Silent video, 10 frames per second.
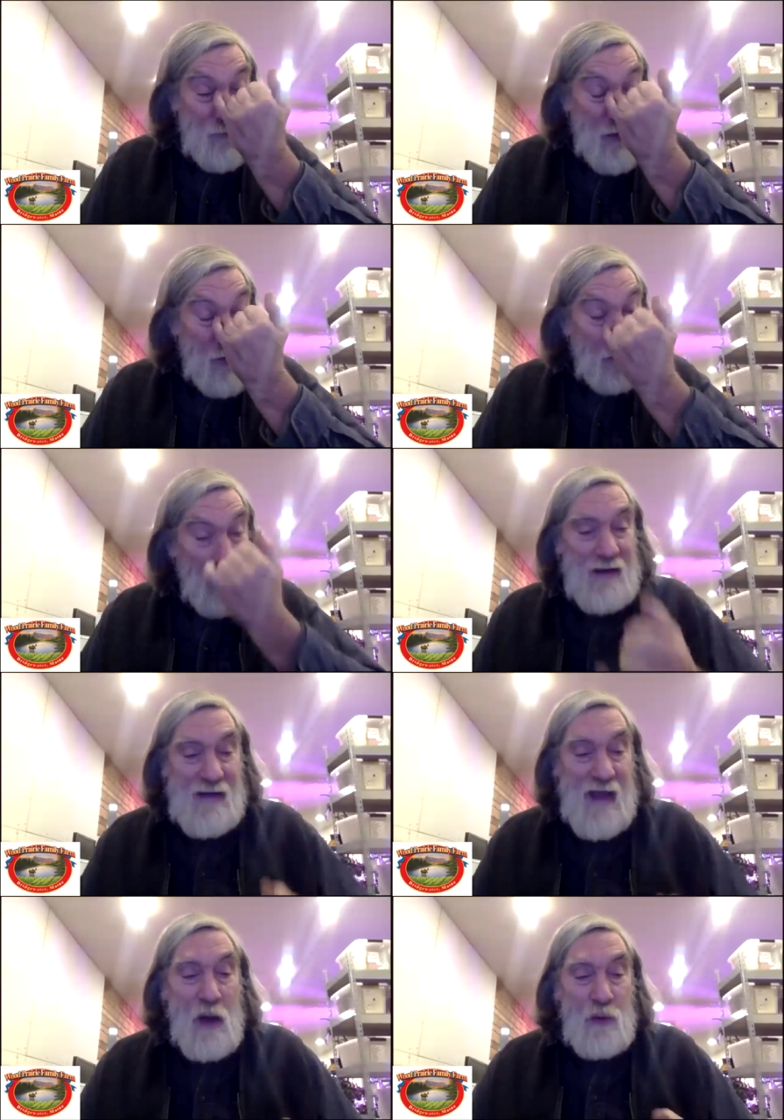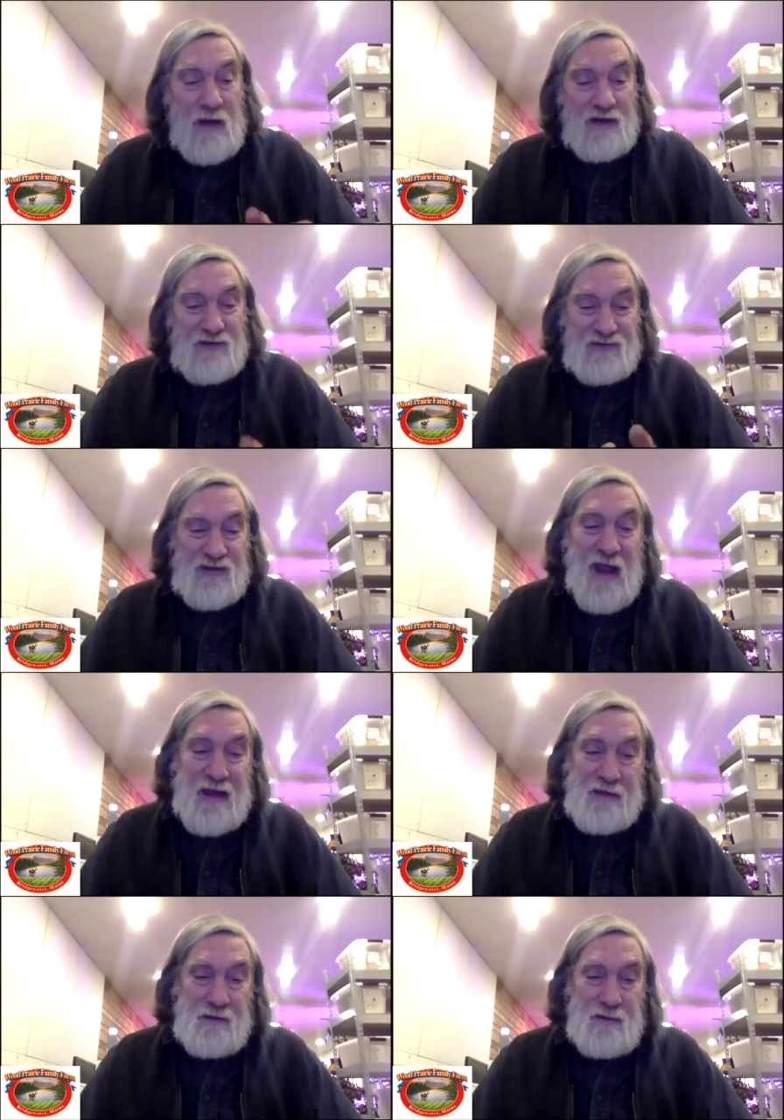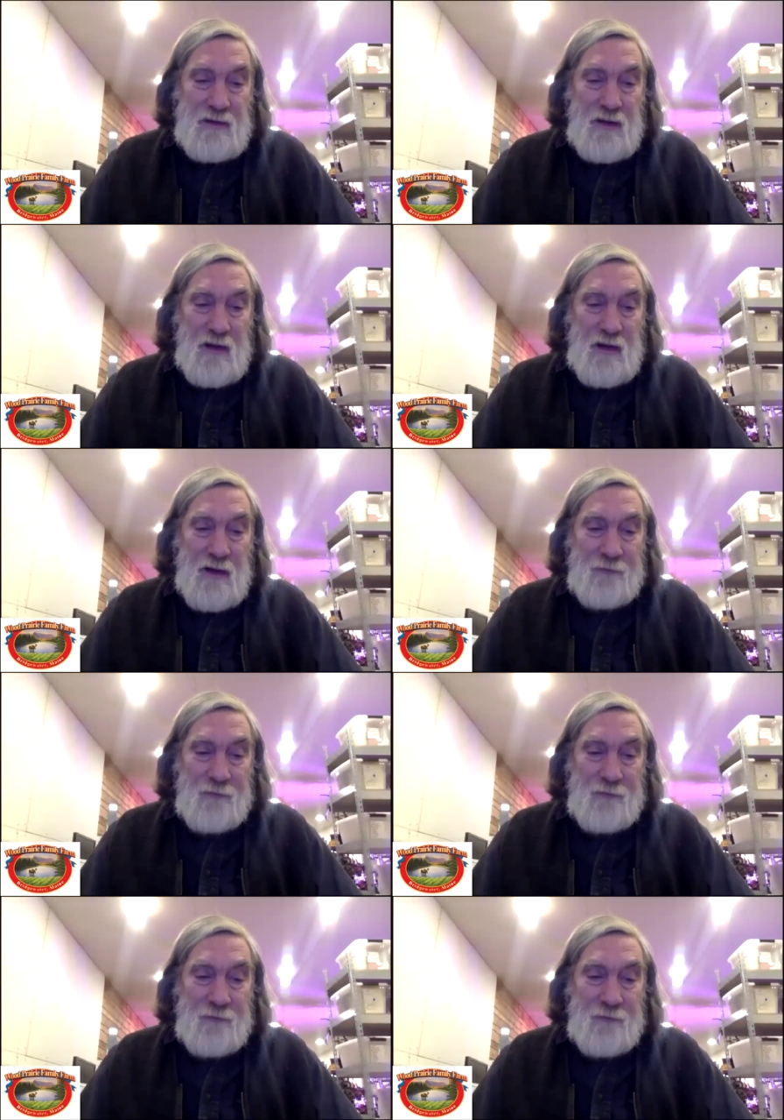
Um, right now, each state